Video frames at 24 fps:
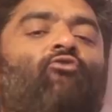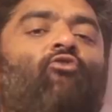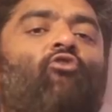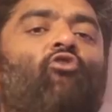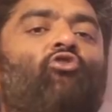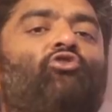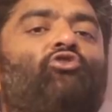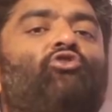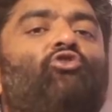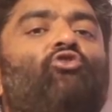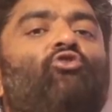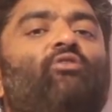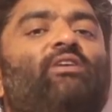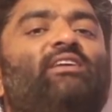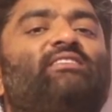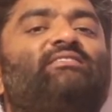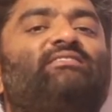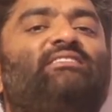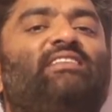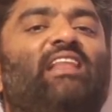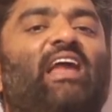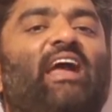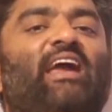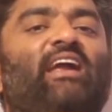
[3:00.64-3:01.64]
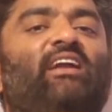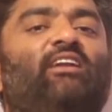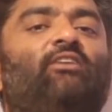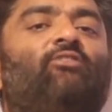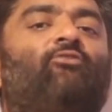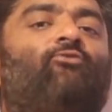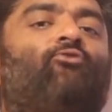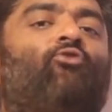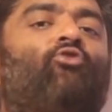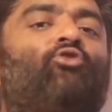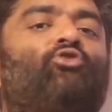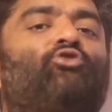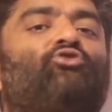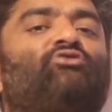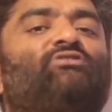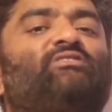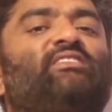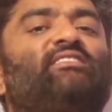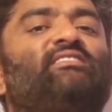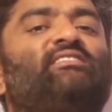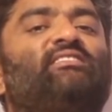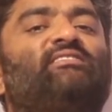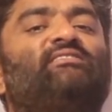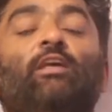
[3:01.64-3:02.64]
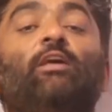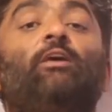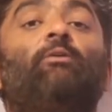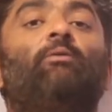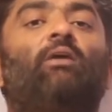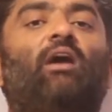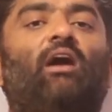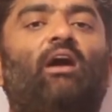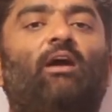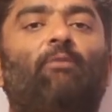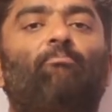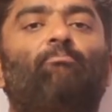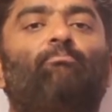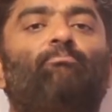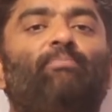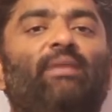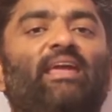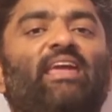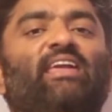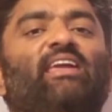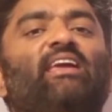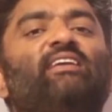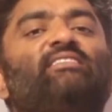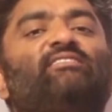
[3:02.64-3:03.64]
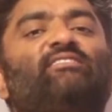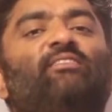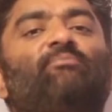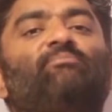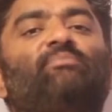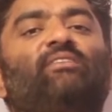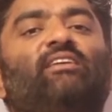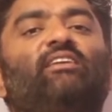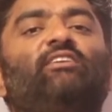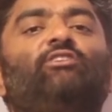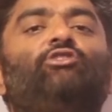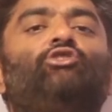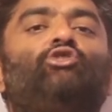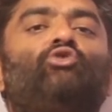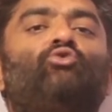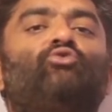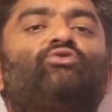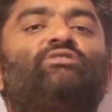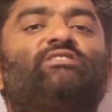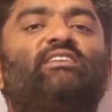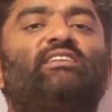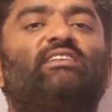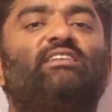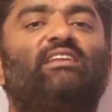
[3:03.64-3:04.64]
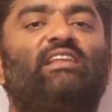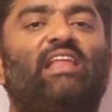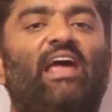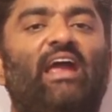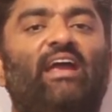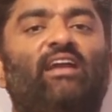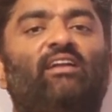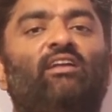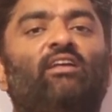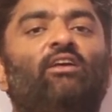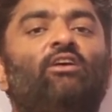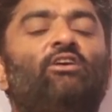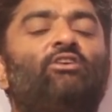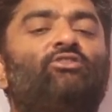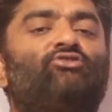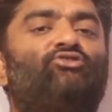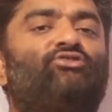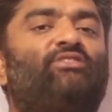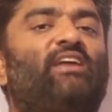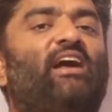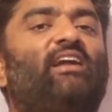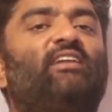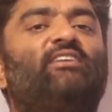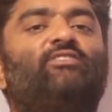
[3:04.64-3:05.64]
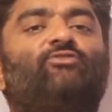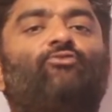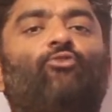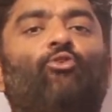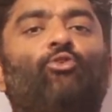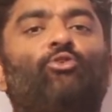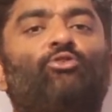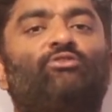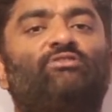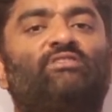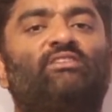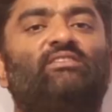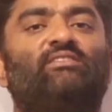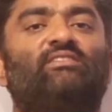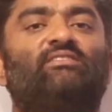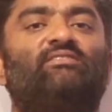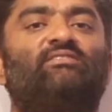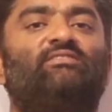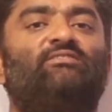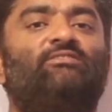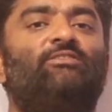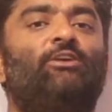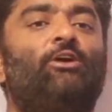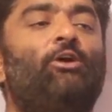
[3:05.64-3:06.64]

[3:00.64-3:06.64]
photo is light, photosynthesis, making something using light. So that is photosynthesis.